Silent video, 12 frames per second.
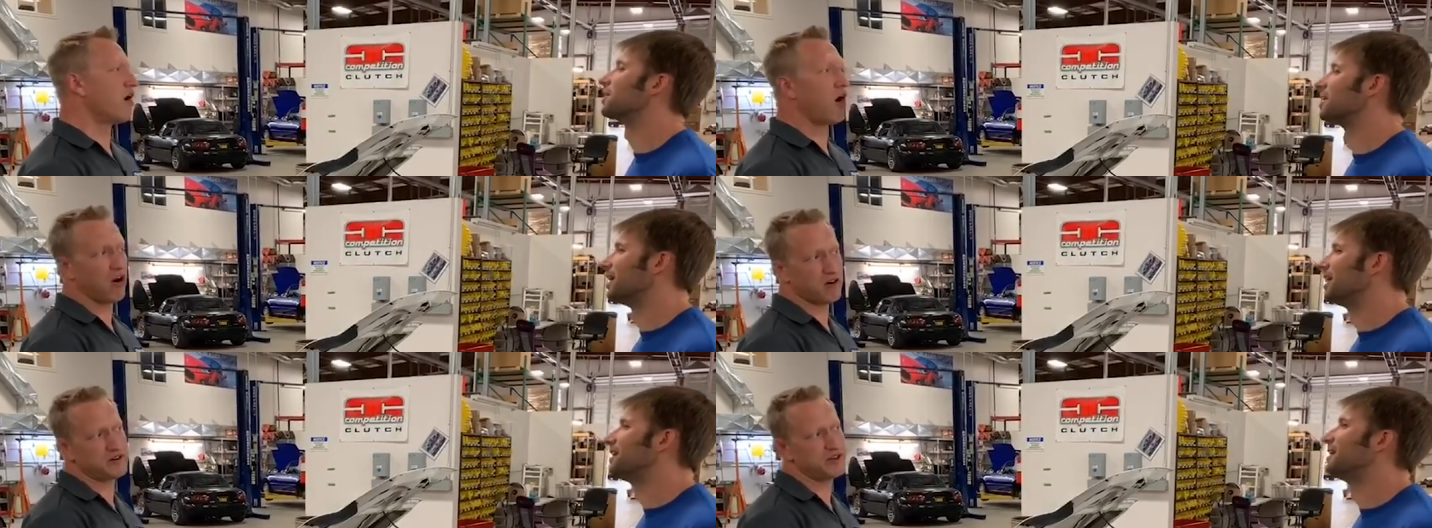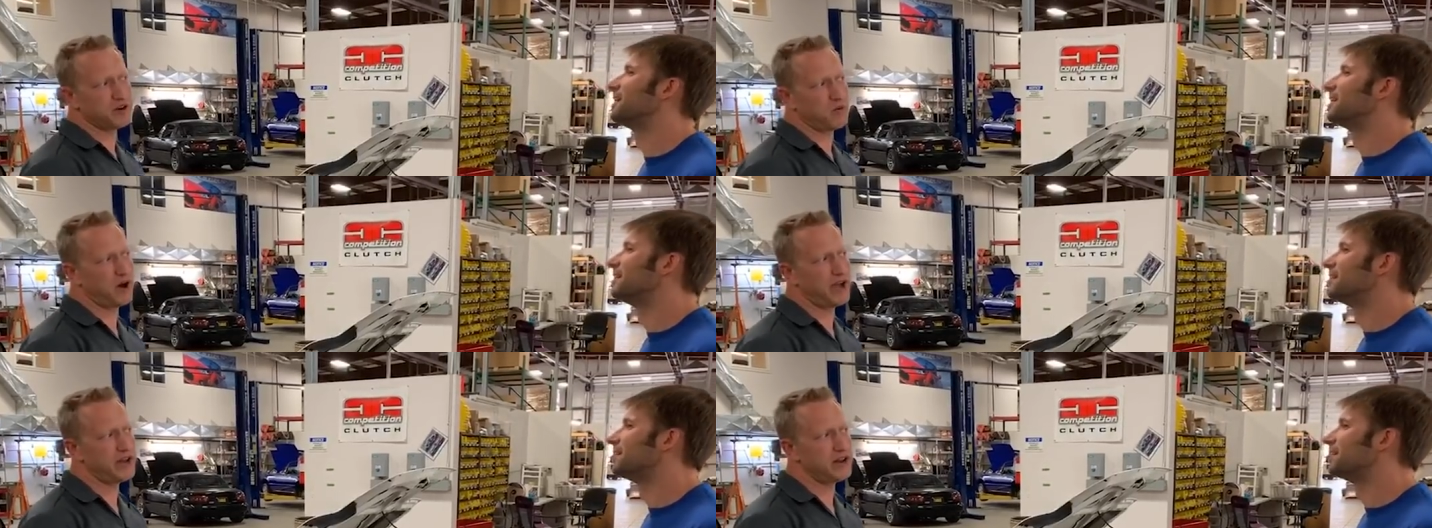Speaker 1: okay.
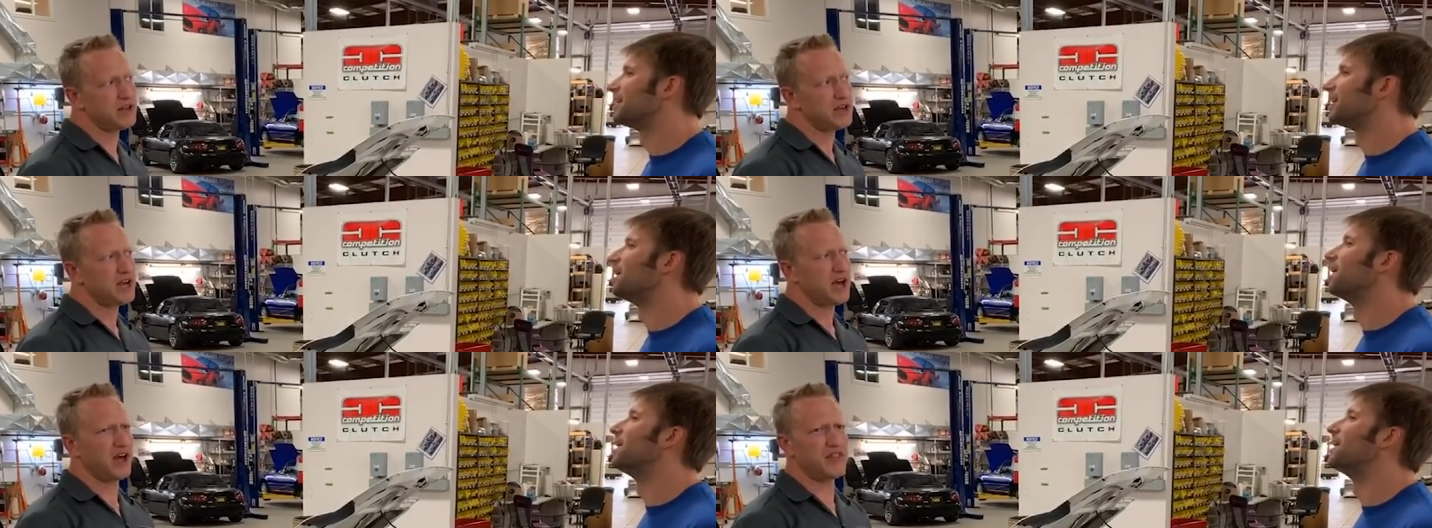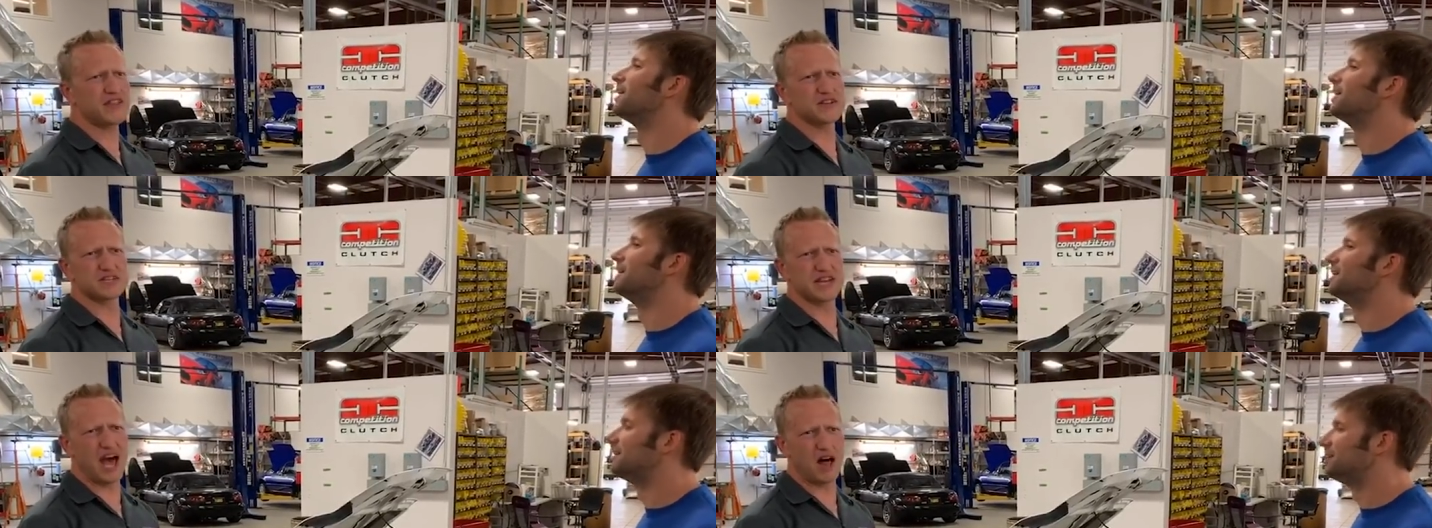Arctic white. Uh, I
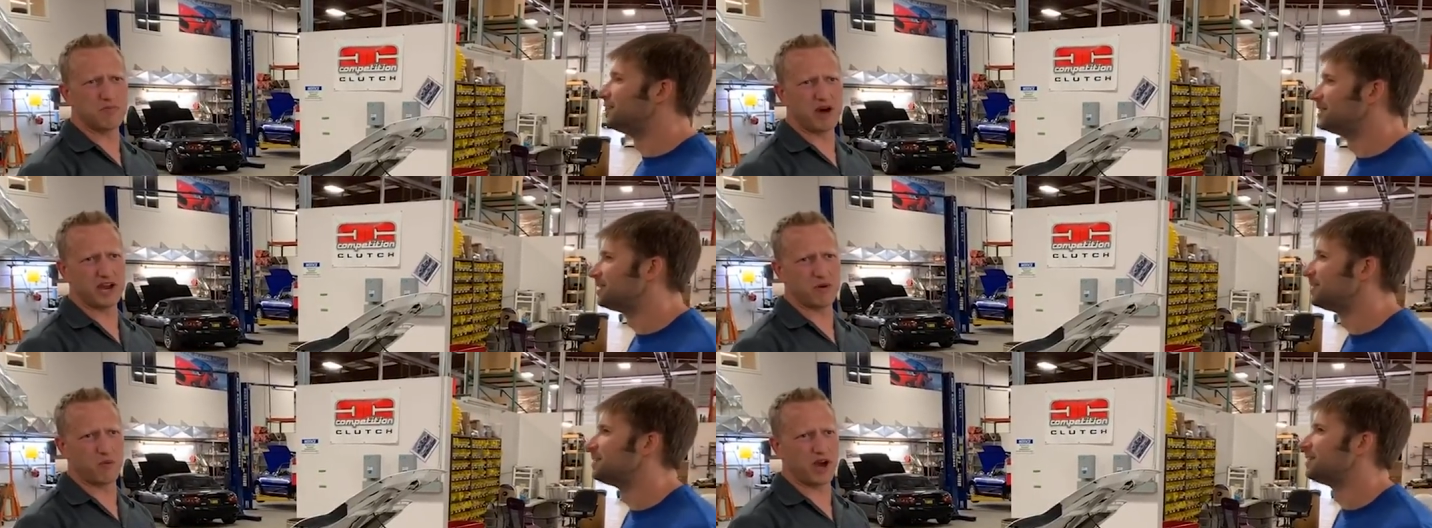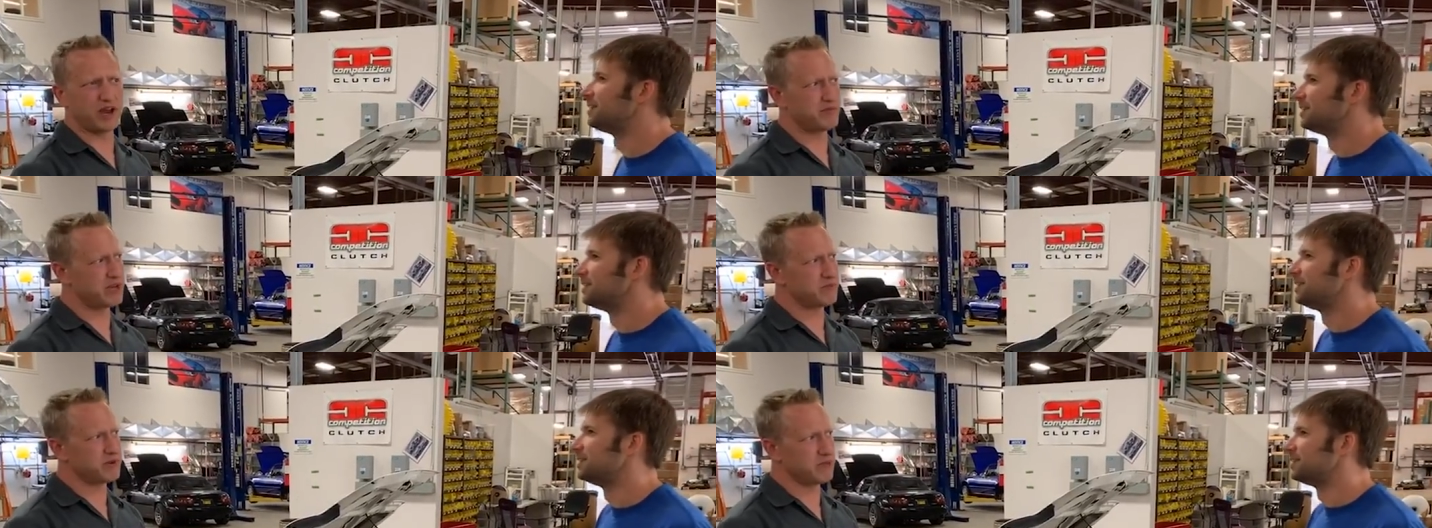think oh. there's an Alpine
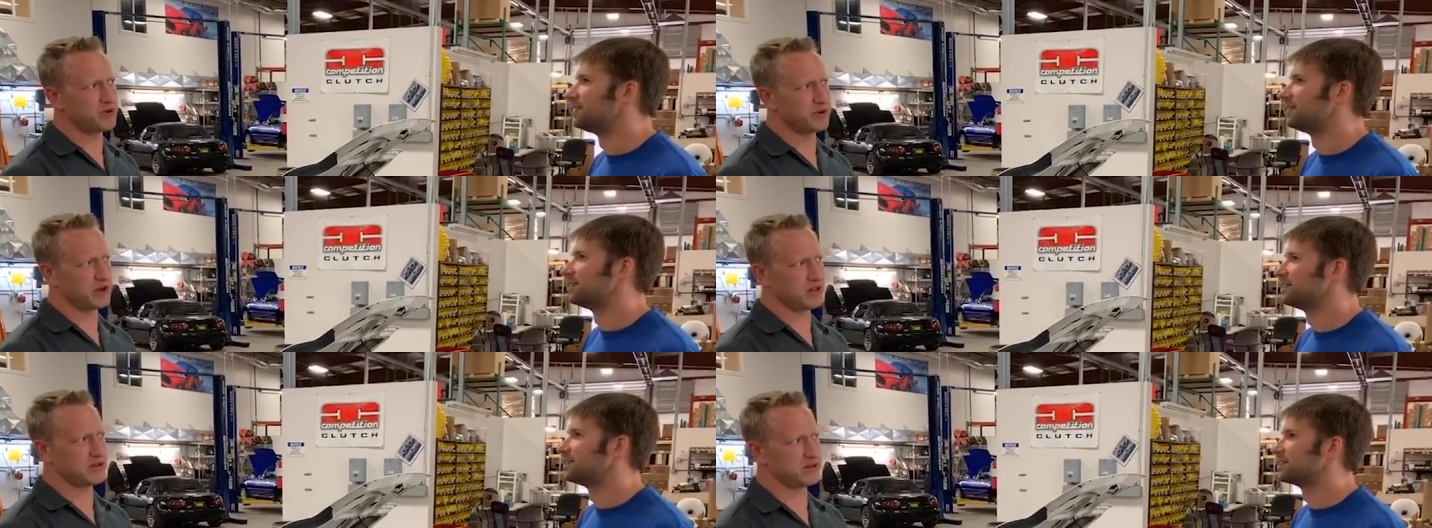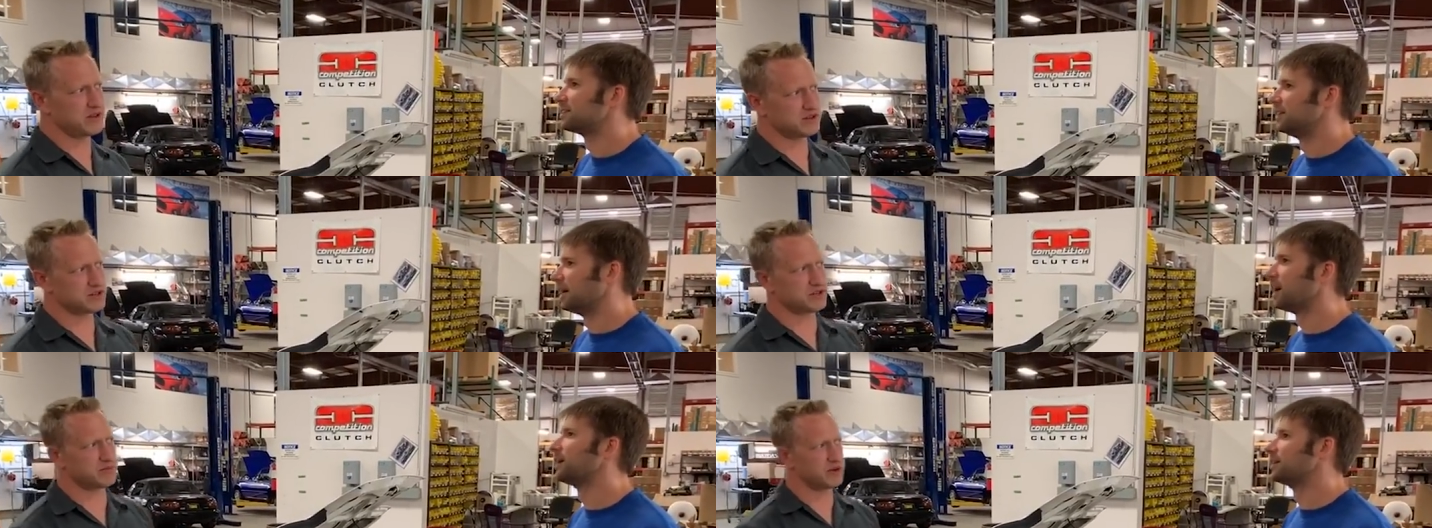white BMW color
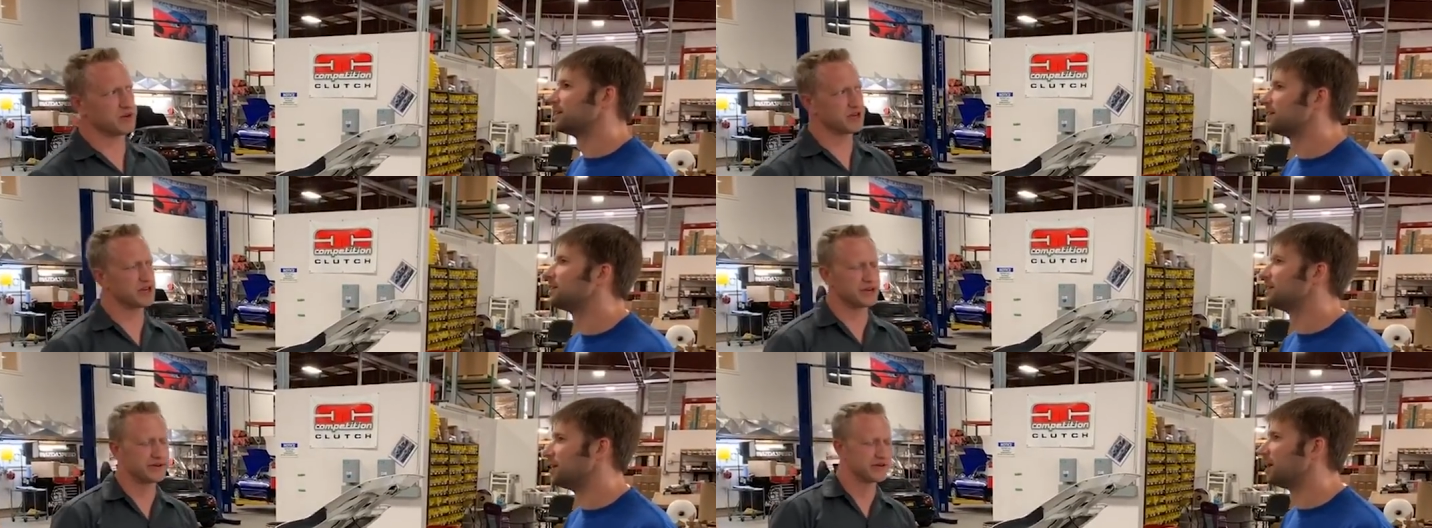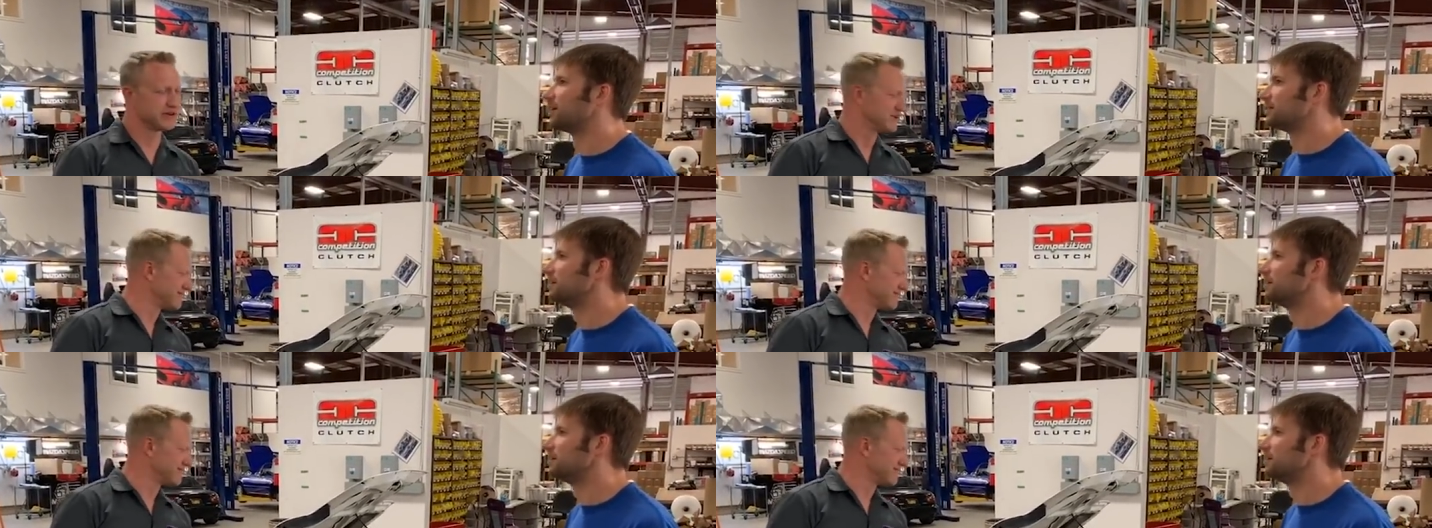that yeah. should be really good. Yeah,